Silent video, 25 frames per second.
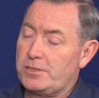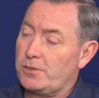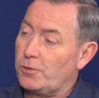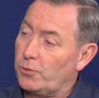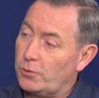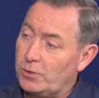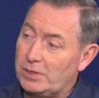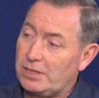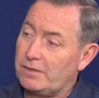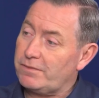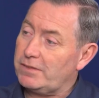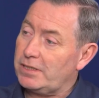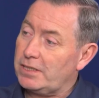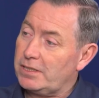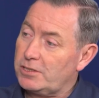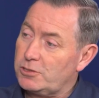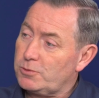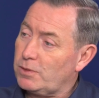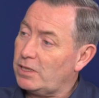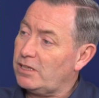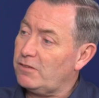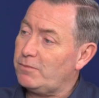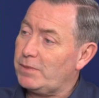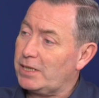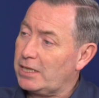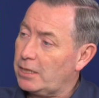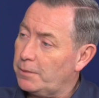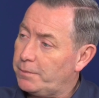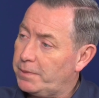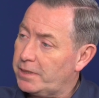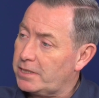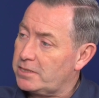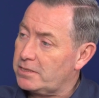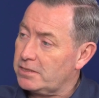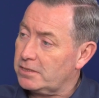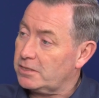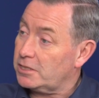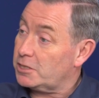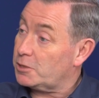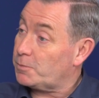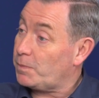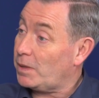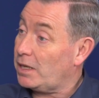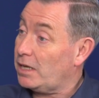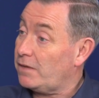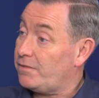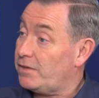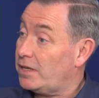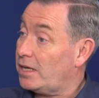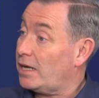it's no good having a 12 megapixel
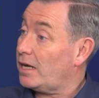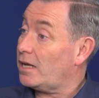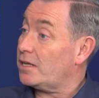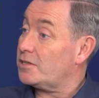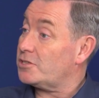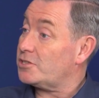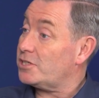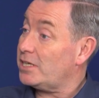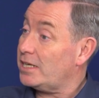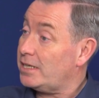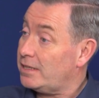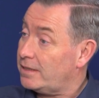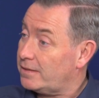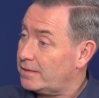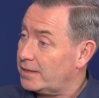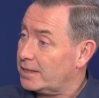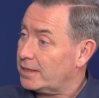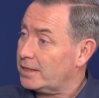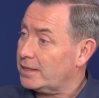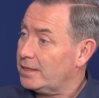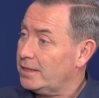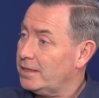display if you can't see anything.